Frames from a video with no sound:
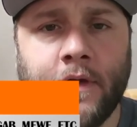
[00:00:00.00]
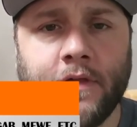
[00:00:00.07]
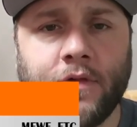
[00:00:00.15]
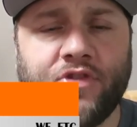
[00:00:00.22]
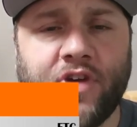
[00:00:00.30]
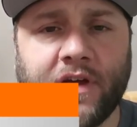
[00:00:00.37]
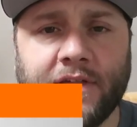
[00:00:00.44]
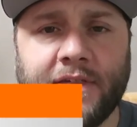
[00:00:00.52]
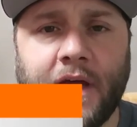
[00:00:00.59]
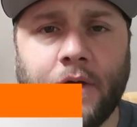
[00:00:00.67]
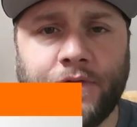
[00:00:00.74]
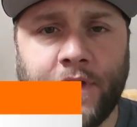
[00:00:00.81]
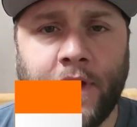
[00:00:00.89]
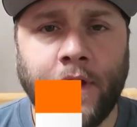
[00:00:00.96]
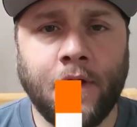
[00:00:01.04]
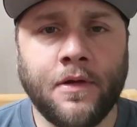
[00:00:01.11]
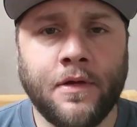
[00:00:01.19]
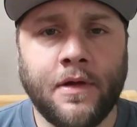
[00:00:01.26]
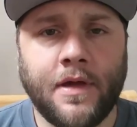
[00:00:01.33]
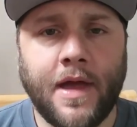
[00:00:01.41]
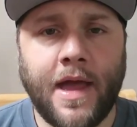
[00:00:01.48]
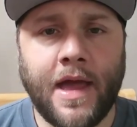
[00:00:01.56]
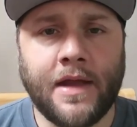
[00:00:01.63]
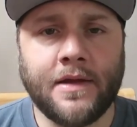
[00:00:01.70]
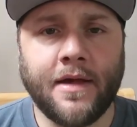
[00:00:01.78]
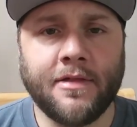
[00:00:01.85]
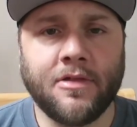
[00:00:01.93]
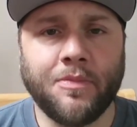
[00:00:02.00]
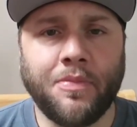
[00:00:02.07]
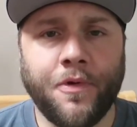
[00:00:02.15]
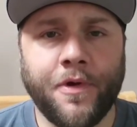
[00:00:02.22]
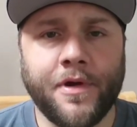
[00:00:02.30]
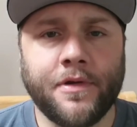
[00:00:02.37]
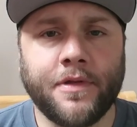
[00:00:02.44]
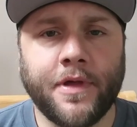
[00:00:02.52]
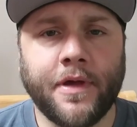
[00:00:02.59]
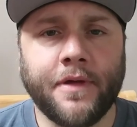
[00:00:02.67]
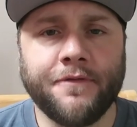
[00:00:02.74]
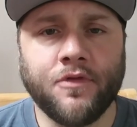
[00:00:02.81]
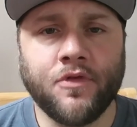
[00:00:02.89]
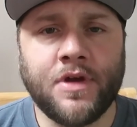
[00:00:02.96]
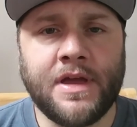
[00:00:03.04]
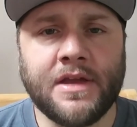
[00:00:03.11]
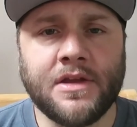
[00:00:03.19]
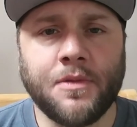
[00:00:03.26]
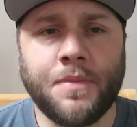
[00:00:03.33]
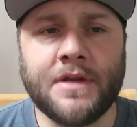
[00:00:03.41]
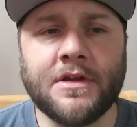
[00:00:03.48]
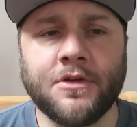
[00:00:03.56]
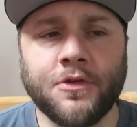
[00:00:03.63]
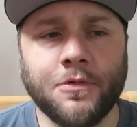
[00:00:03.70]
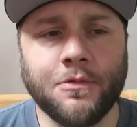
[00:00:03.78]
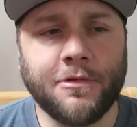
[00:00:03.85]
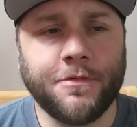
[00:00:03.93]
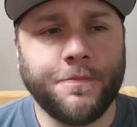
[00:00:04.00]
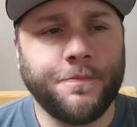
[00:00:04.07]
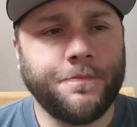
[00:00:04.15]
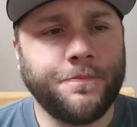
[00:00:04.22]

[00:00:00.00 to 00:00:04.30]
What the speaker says: So check us out there and support the free independent news.